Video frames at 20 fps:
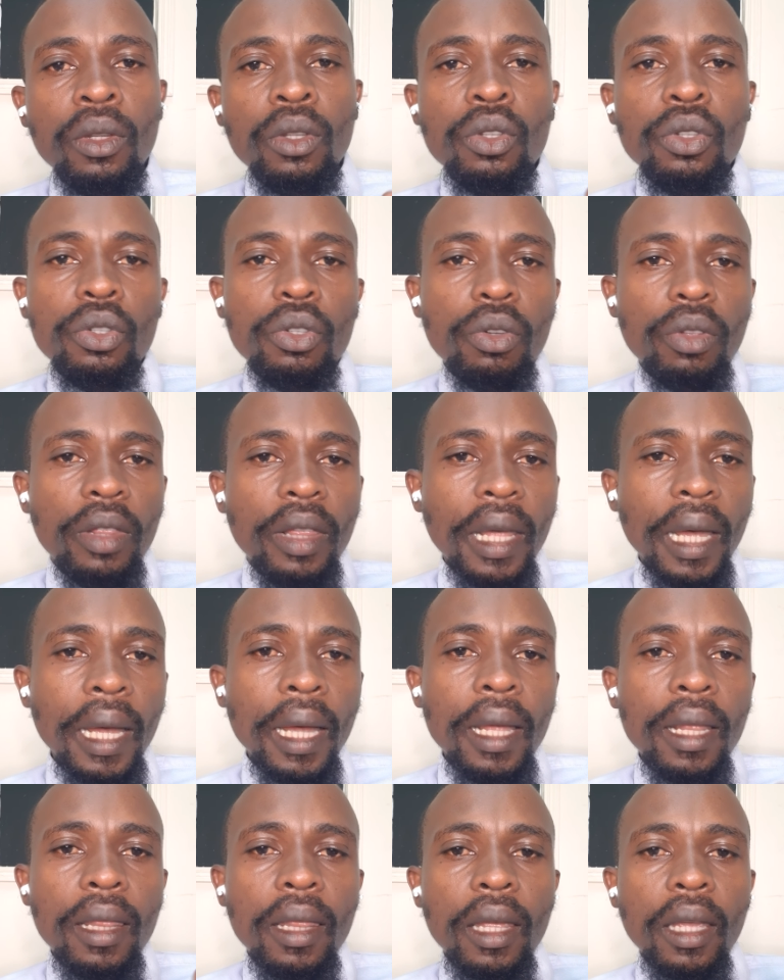so
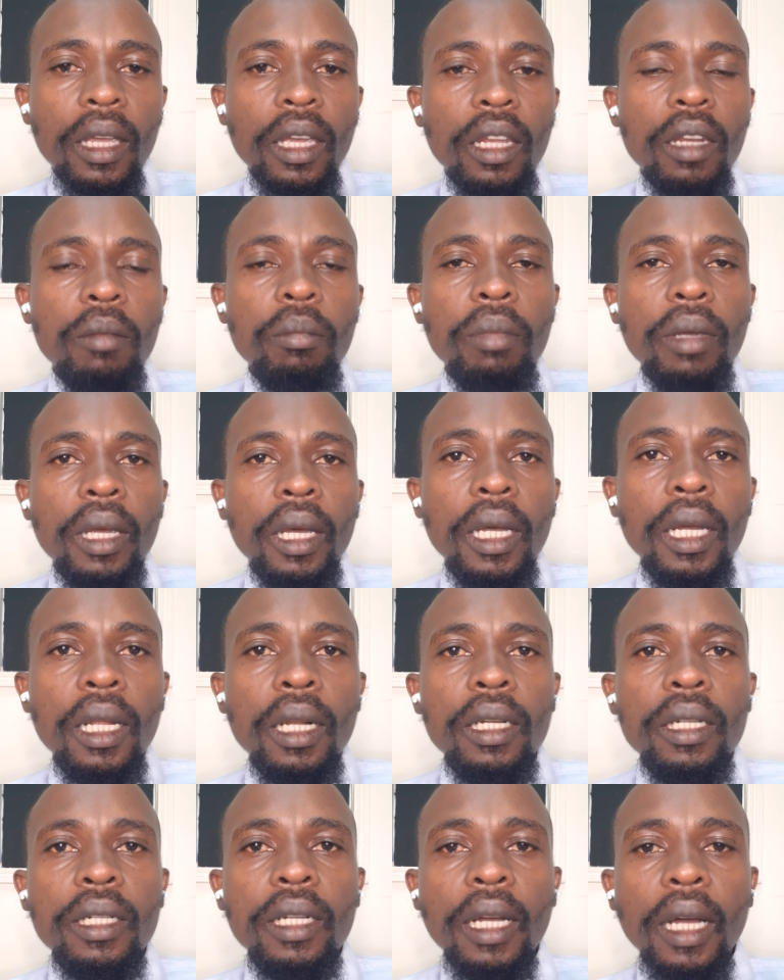that they can be
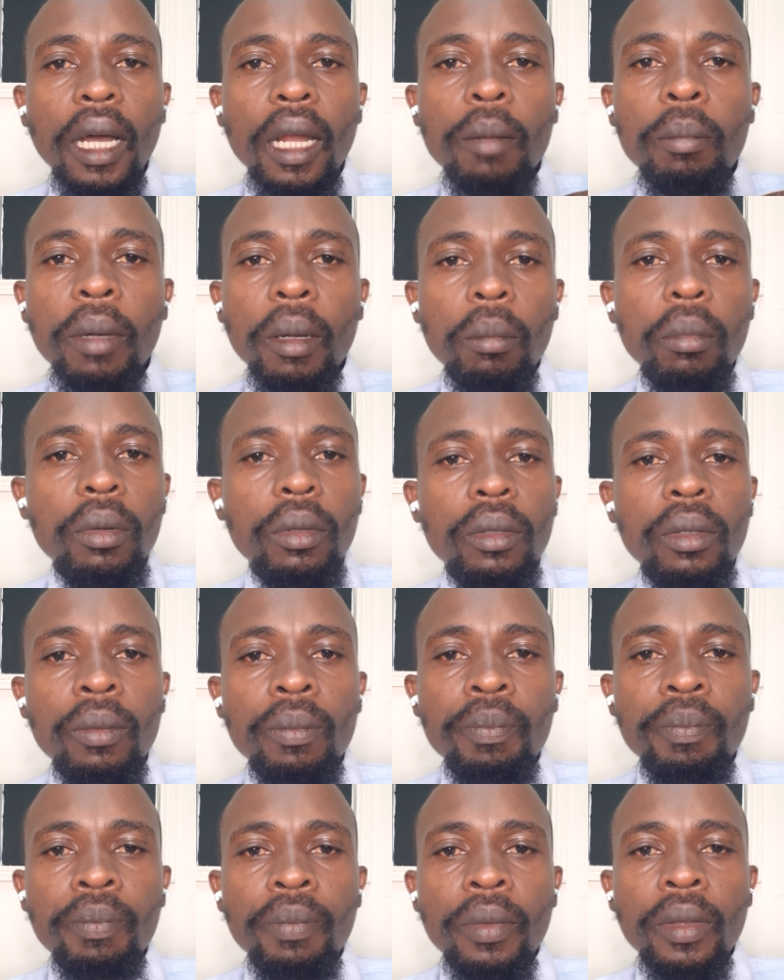held culpable
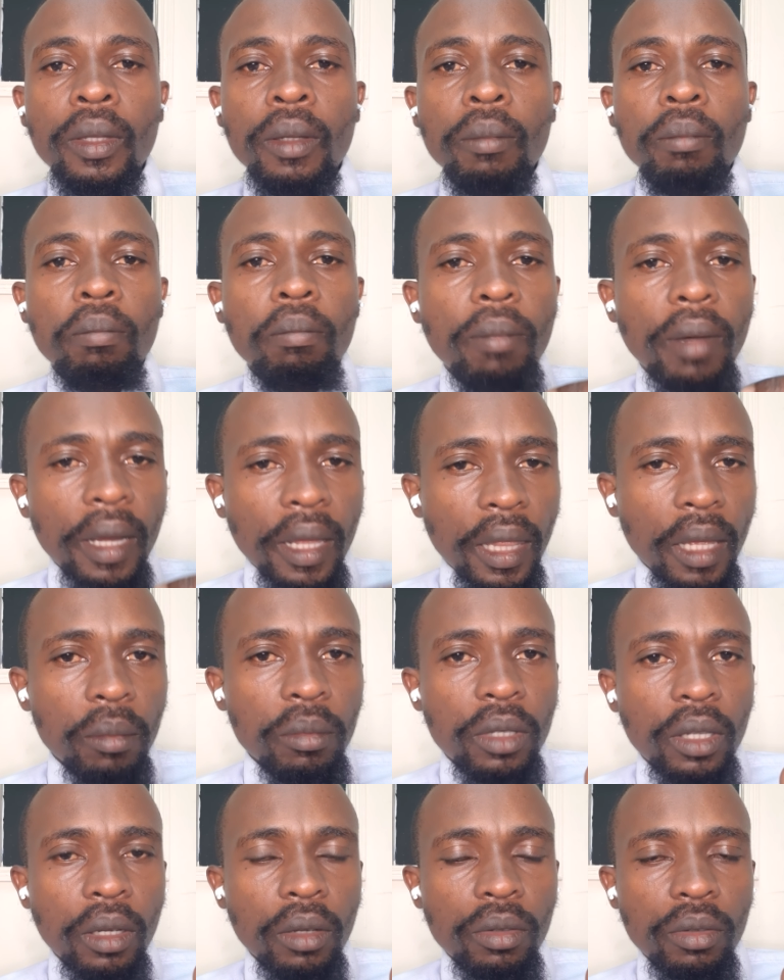by
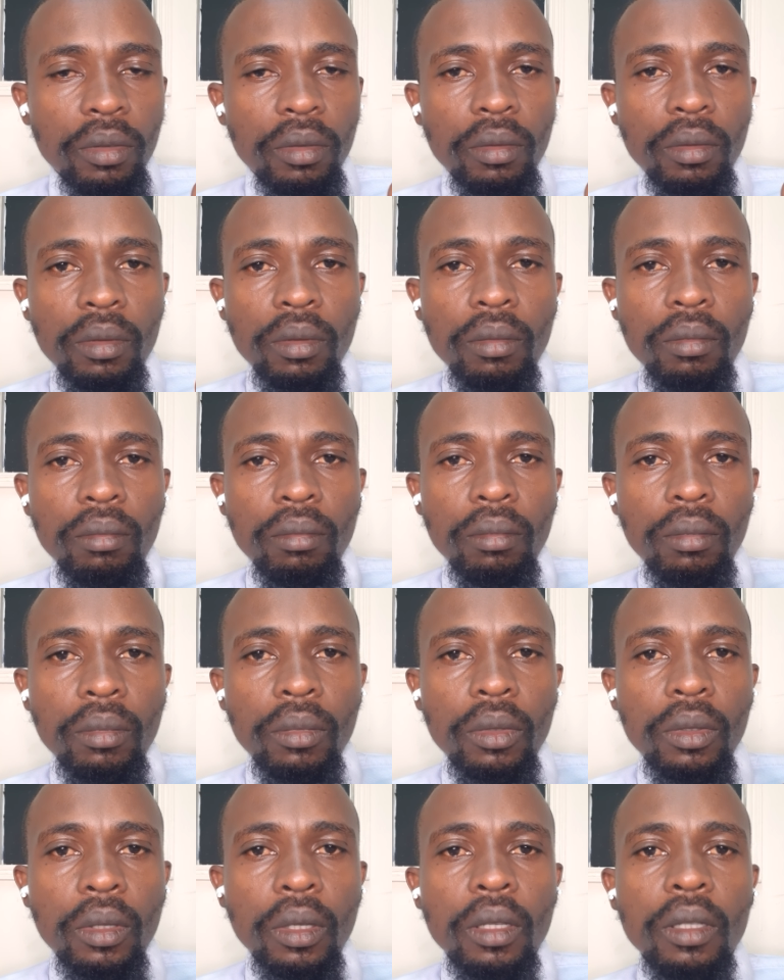themselves,
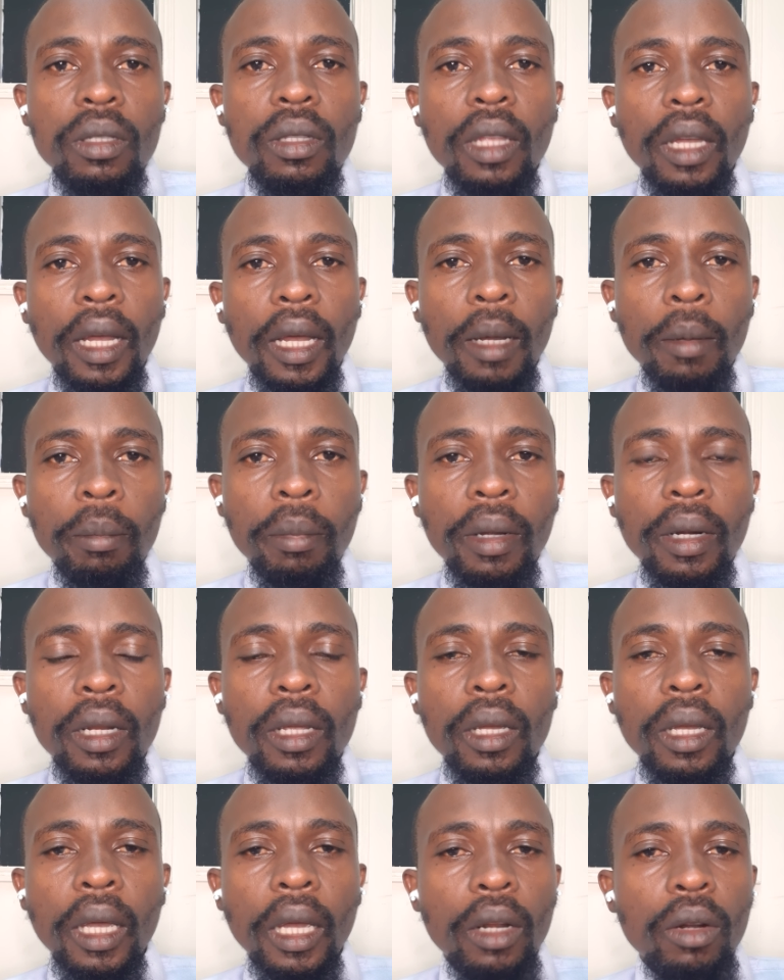since the
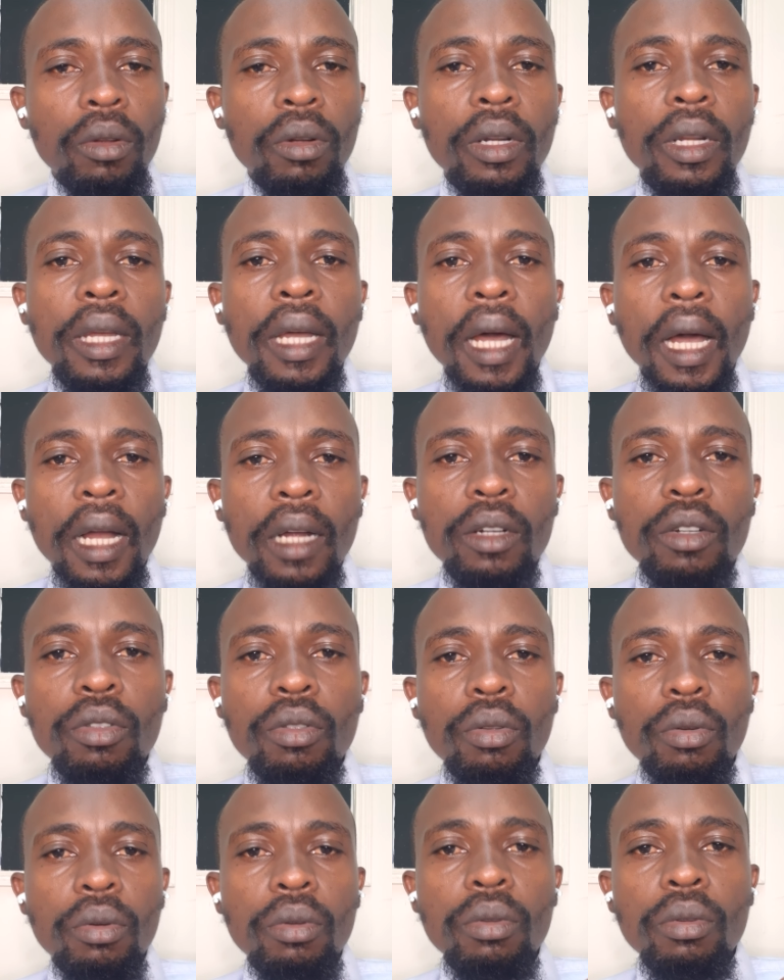company can only act
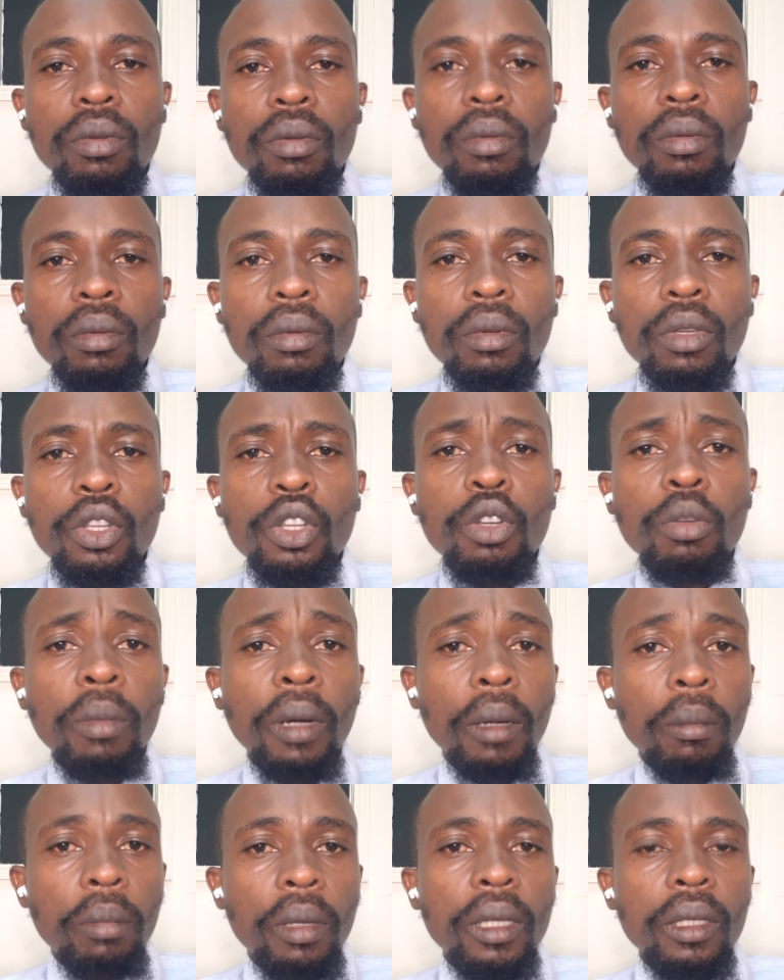through human
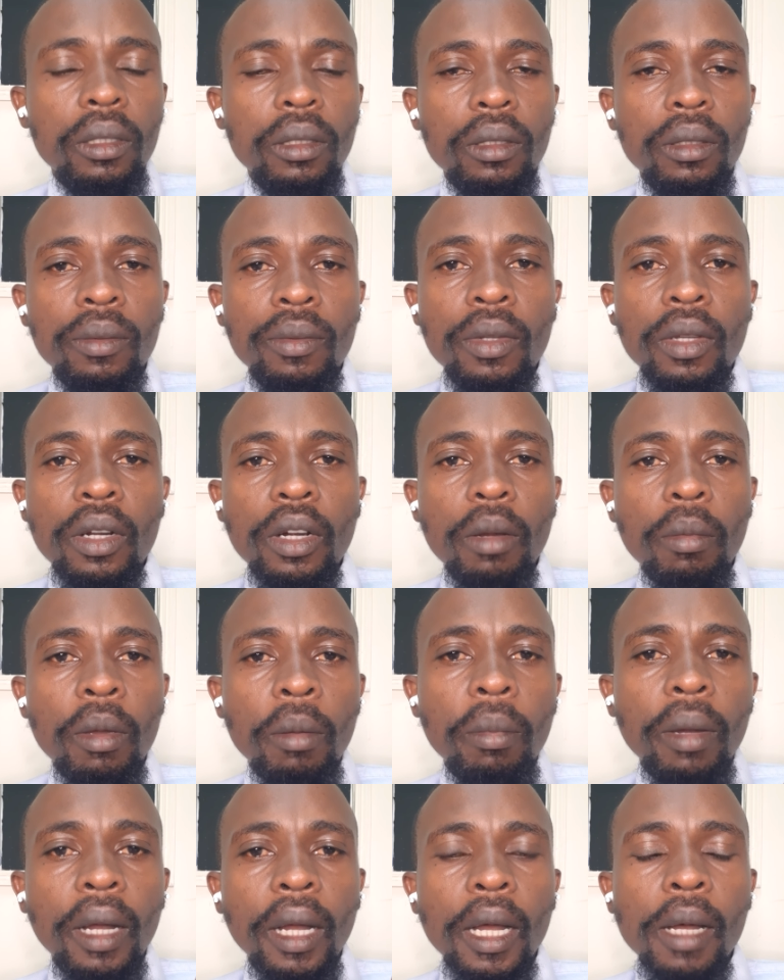beings.
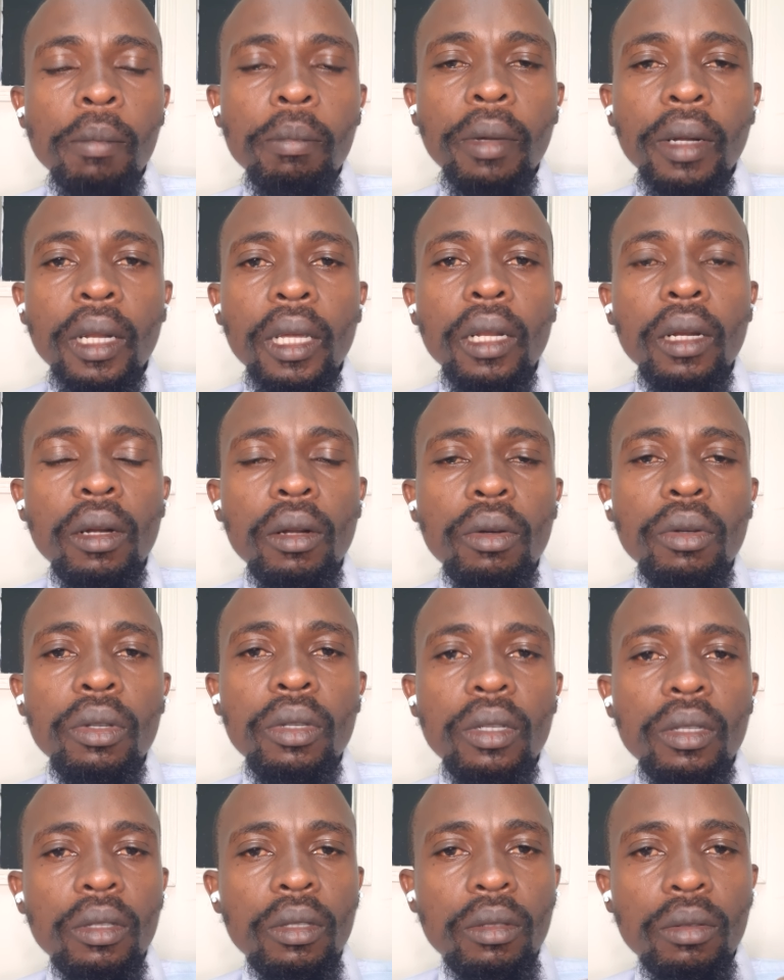Remember, a company in law
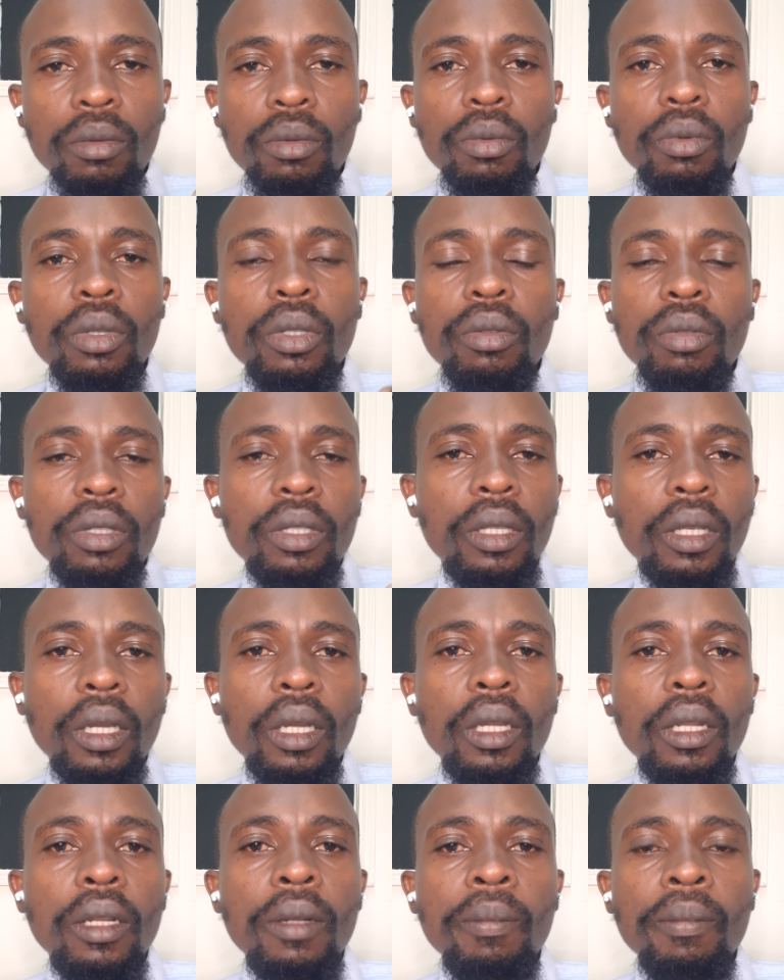is what we
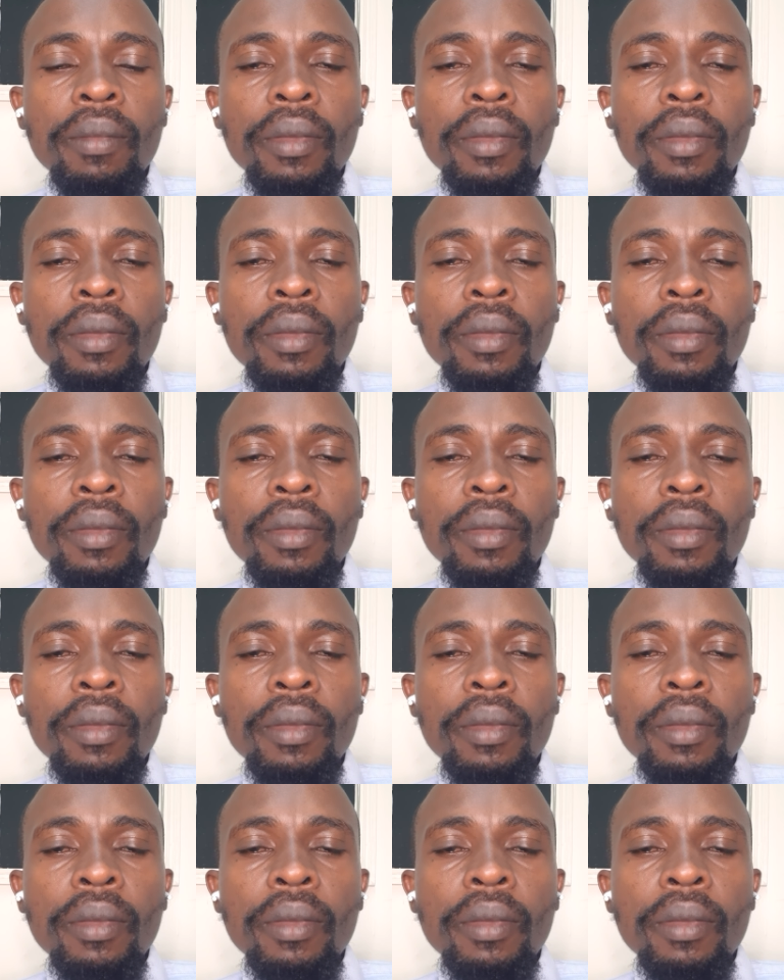said